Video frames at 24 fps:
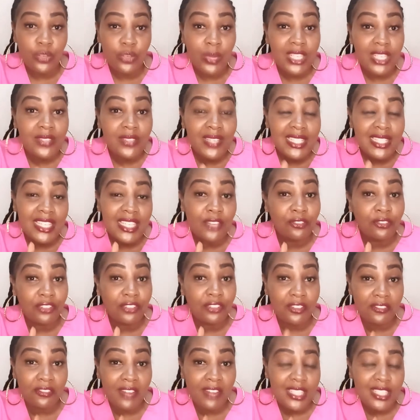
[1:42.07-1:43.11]
When you see
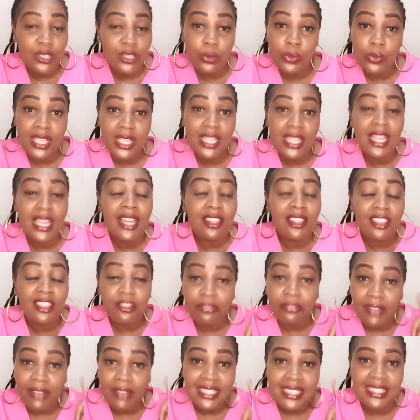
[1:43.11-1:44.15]
fevers, the
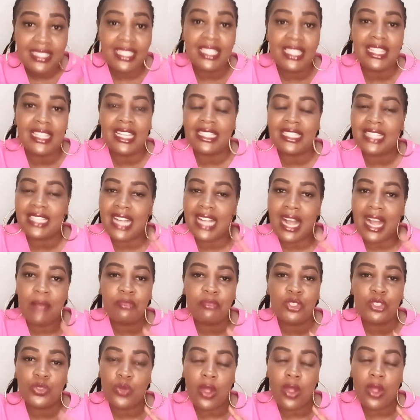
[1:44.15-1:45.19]
first thing that
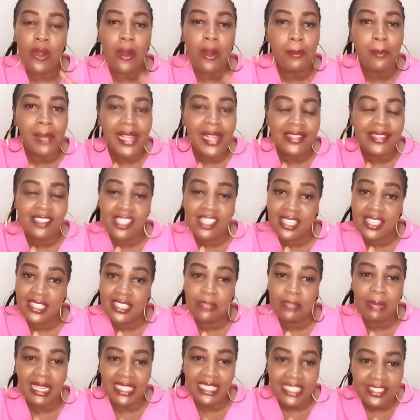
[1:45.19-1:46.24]
comes to our mind
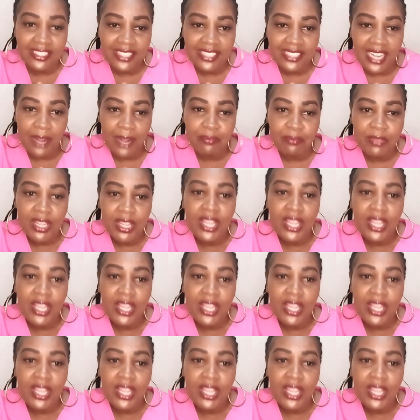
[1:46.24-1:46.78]
is malaria.